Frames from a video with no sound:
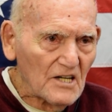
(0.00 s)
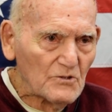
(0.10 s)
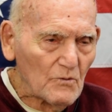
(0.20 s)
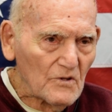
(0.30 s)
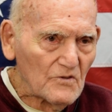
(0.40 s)
I
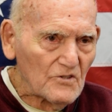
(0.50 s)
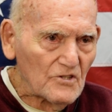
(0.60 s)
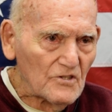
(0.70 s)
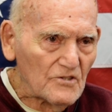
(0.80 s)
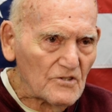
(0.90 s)
said, well,
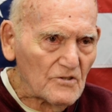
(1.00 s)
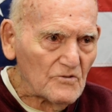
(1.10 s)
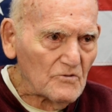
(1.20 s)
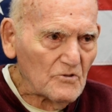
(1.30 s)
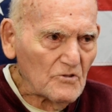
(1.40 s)

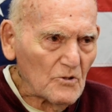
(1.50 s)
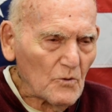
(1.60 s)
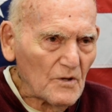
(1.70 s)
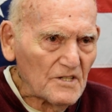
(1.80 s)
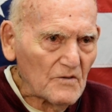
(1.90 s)
you're
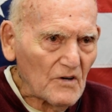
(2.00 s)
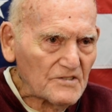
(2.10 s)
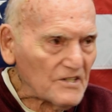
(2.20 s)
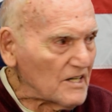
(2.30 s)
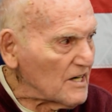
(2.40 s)
the one that
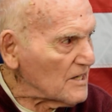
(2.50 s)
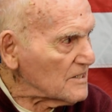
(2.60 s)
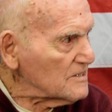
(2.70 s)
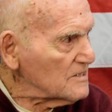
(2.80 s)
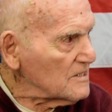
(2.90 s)
wrecked the
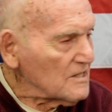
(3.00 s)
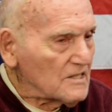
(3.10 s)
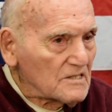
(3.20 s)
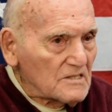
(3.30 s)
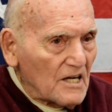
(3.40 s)
car.
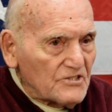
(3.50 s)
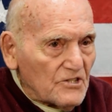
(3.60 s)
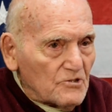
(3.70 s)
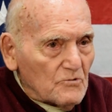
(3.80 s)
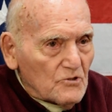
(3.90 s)
I
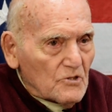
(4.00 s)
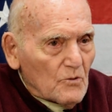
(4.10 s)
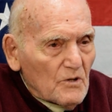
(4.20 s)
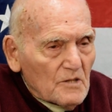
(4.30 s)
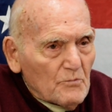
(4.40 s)
said, you're
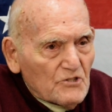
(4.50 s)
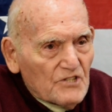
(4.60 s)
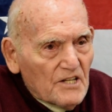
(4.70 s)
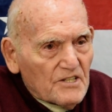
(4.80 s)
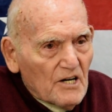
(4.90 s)
the one that pushed
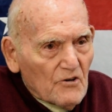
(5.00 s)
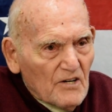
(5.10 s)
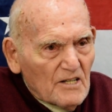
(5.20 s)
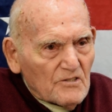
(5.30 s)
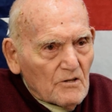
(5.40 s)
that car
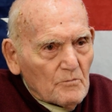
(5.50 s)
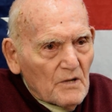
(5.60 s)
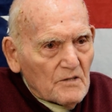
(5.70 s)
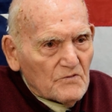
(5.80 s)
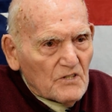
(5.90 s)

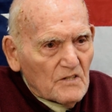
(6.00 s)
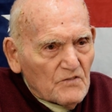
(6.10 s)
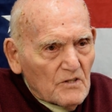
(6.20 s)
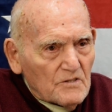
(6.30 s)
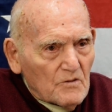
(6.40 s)
around. So I
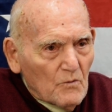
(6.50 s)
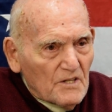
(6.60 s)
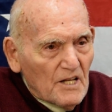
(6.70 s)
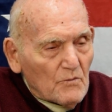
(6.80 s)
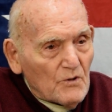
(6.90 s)
thought,
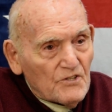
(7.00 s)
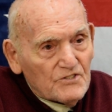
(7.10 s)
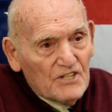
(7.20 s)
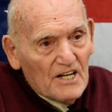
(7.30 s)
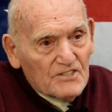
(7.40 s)
and then when you
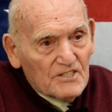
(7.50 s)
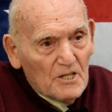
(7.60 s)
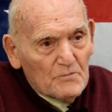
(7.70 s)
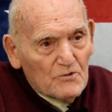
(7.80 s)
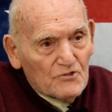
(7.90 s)
jacked it
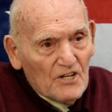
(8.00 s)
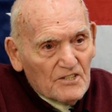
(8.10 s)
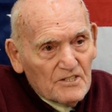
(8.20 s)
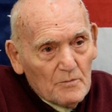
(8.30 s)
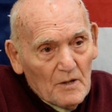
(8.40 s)
up
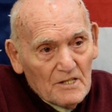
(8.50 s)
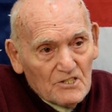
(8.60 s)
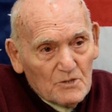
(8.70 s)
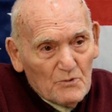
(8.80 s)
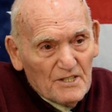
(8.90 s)
on
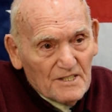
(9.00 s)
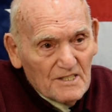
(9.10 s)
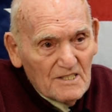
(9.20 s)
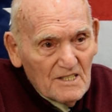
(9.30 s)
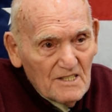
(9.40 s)
the spring.